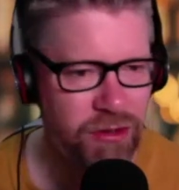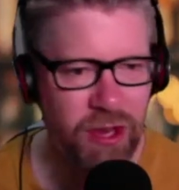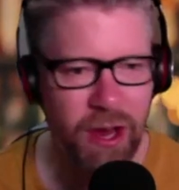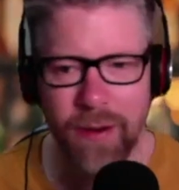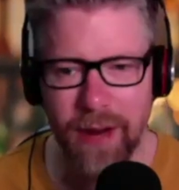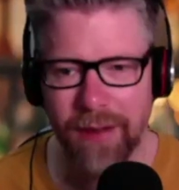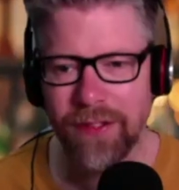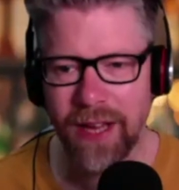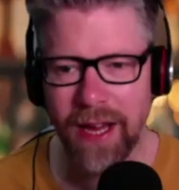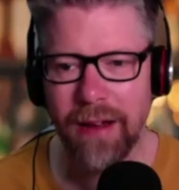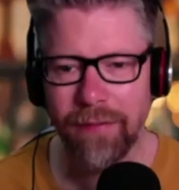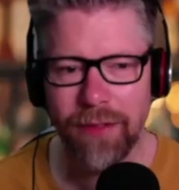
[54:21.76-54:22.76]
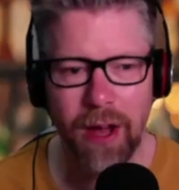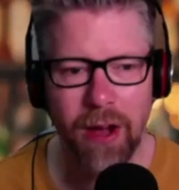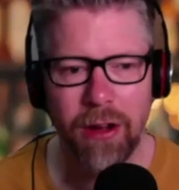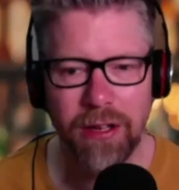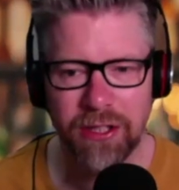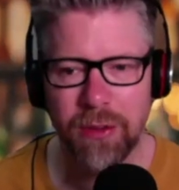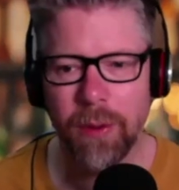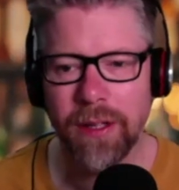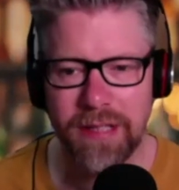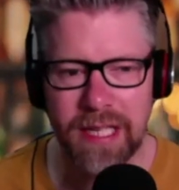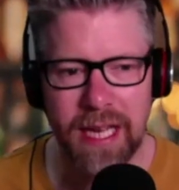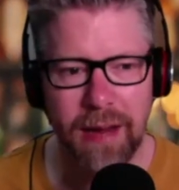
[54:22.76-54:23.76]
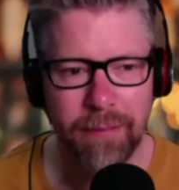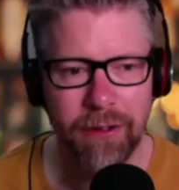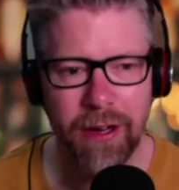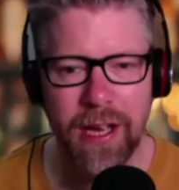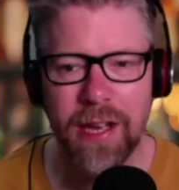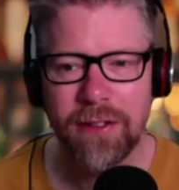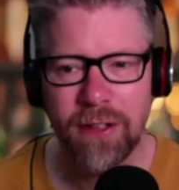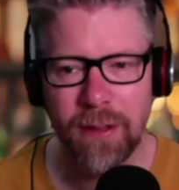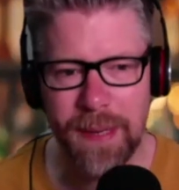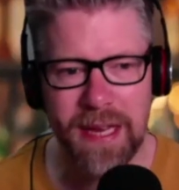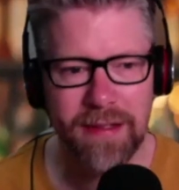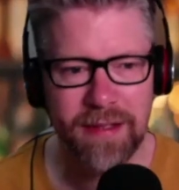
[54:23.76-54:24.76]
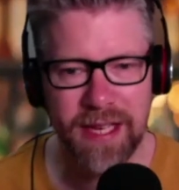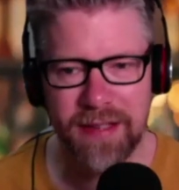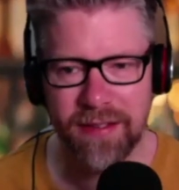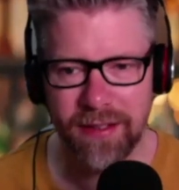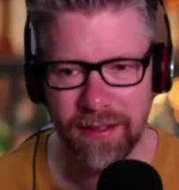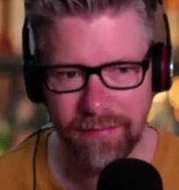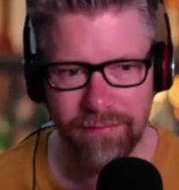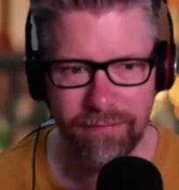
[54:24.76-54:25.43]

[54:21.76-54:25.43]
you don't have to have the highest quality camera to be a decent